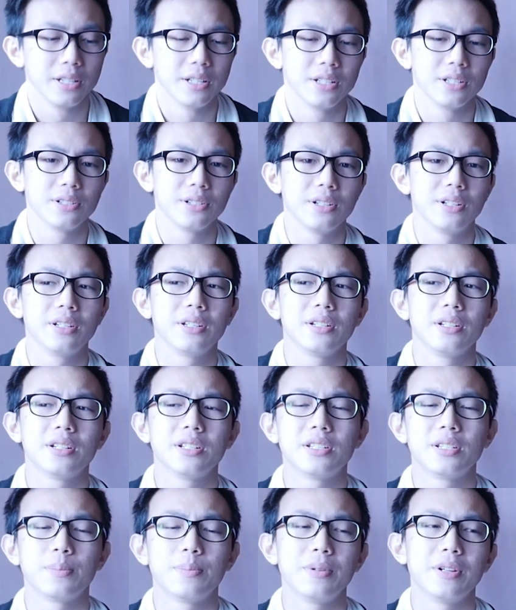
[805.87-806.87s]
So
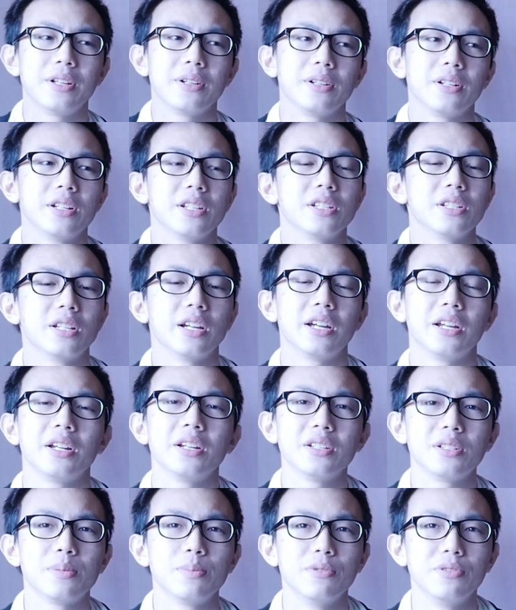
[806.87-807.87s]
that's the thing.
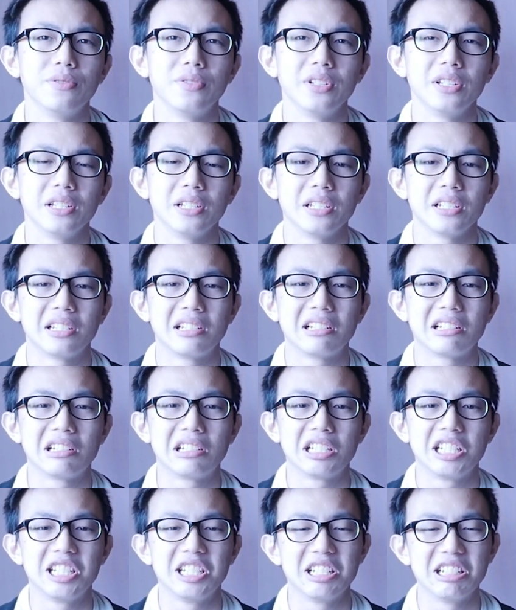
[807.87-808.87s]
This movie
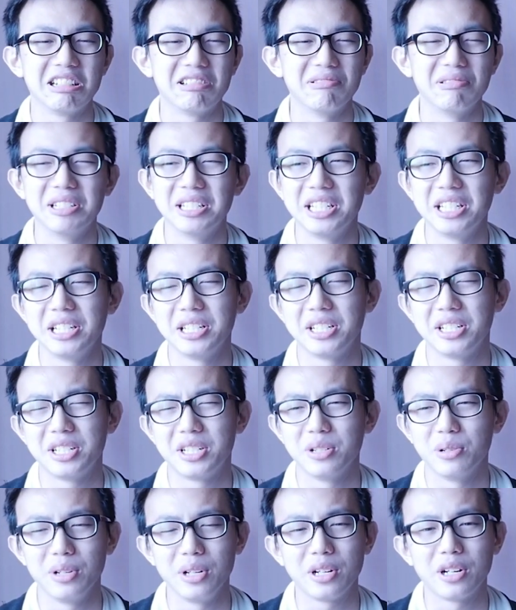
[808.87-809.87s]
is really
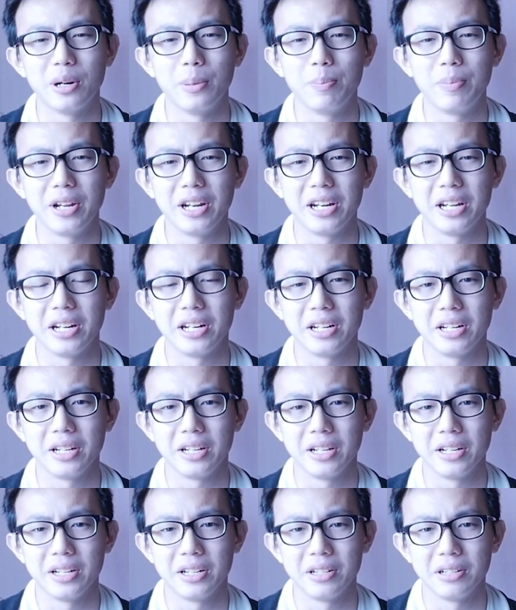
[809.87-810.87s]
the only complaint
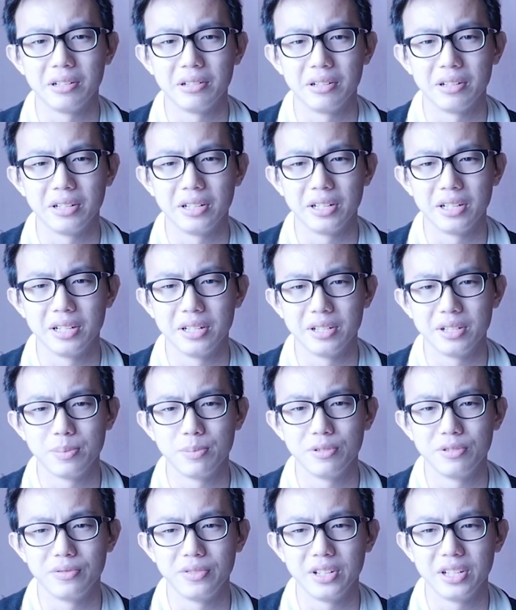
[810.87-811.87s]
in this
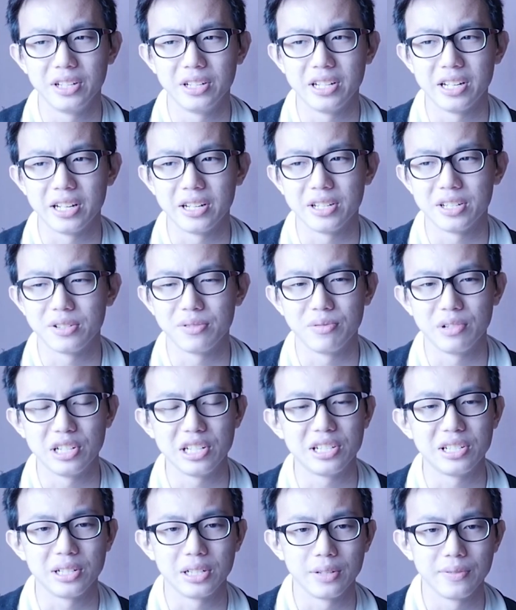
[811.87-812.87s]
movie that is
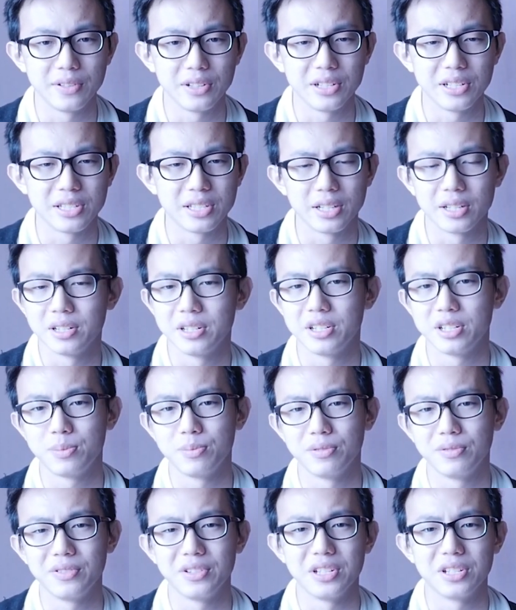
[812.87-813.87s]
really significant is that this
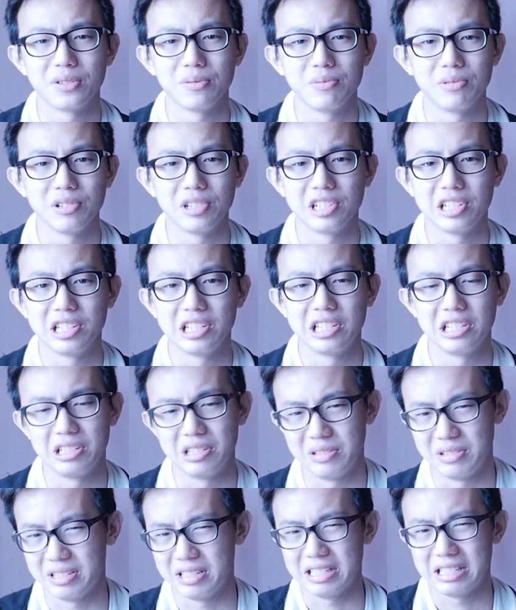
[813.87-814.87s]
movie is
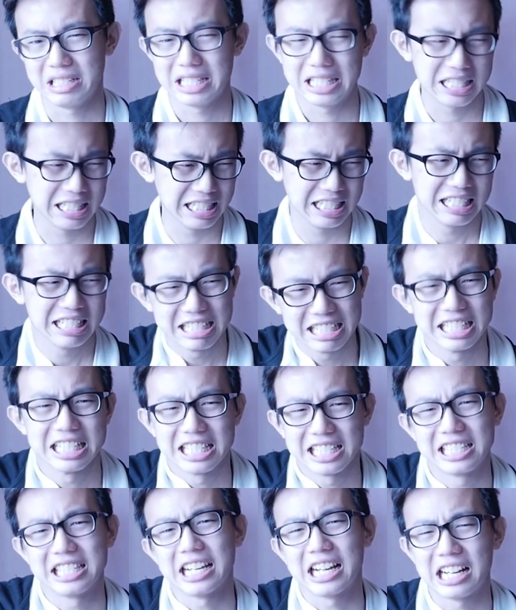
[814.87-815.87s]
really
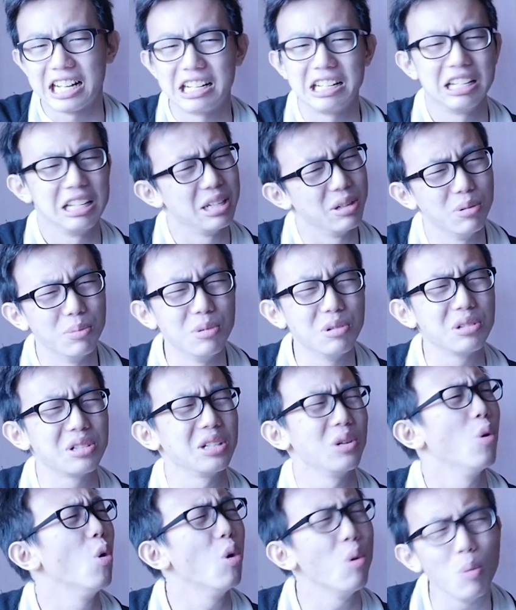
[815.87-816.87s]
exactly
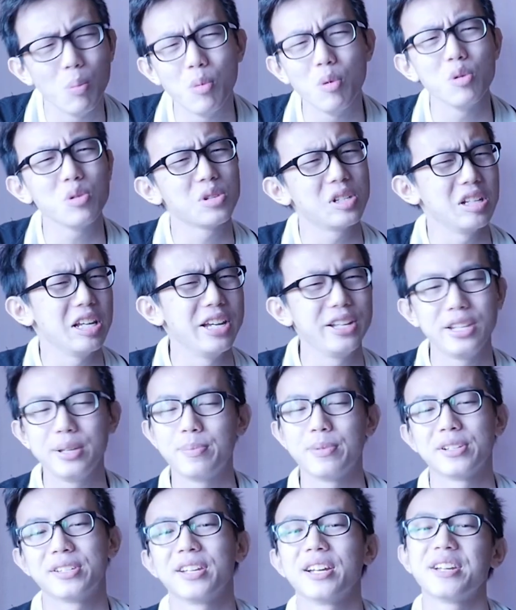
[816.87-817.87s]
almost
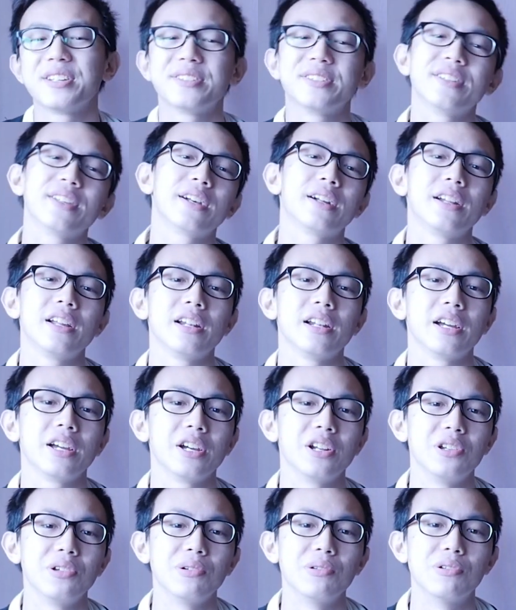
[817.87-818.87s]
80% exactly like
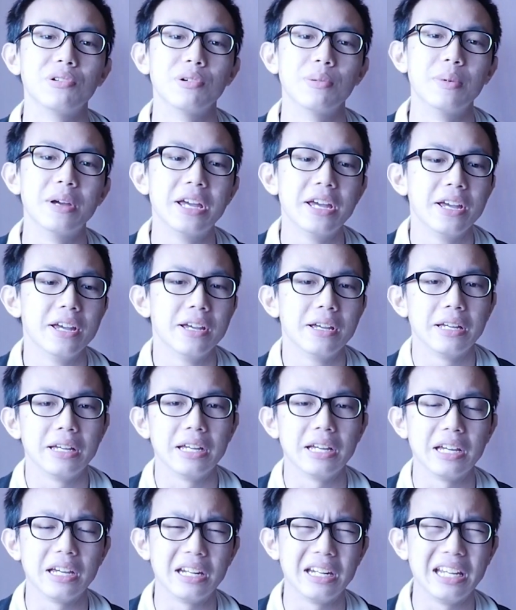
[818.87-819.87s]
A New Hope,
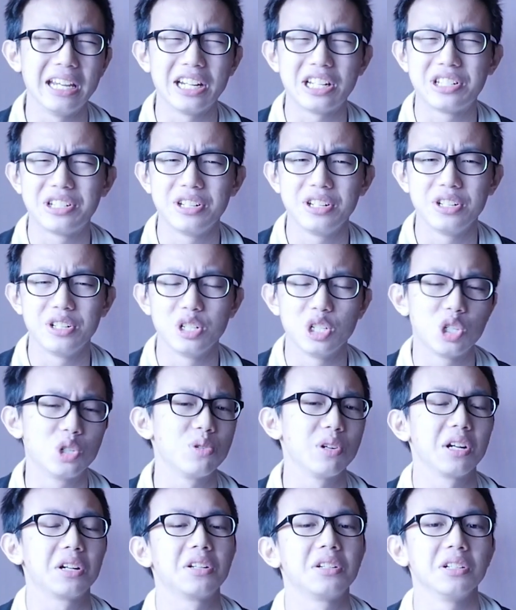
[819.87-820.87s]
and it actually
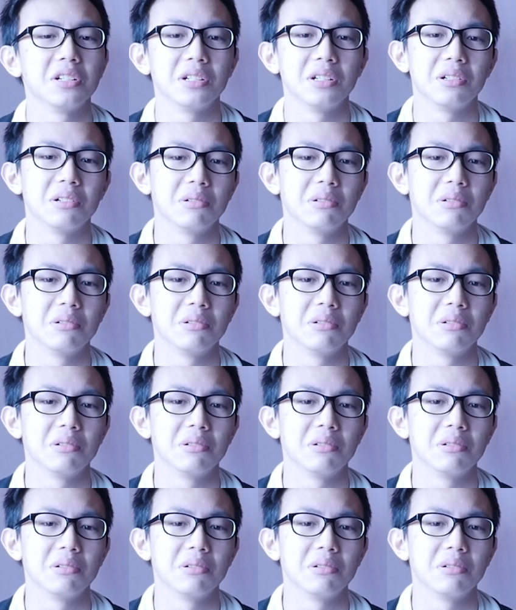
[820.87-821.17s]
distracted